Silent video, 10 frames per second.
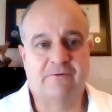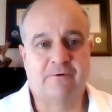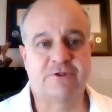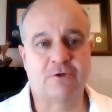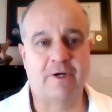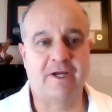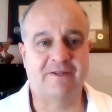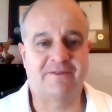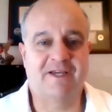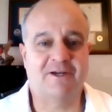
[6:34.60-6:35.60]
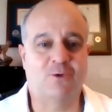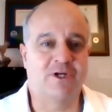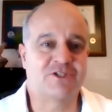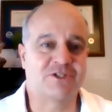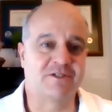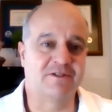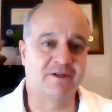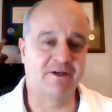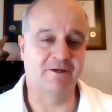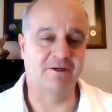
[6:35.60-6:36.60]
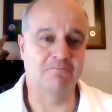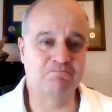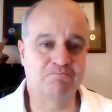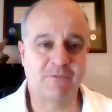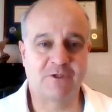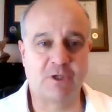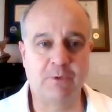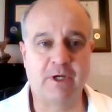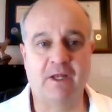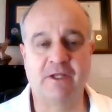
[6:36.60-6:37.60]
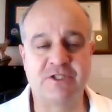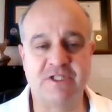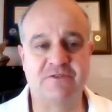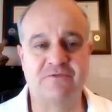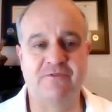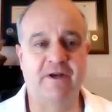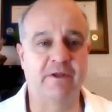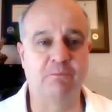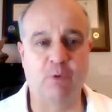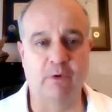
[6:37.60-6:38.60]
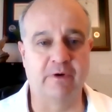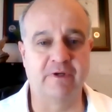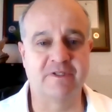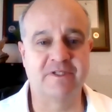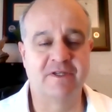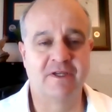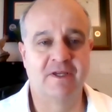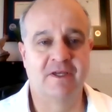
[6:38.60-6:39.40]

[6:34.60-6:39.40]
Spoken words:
a first crack at that question. Terminology is very important.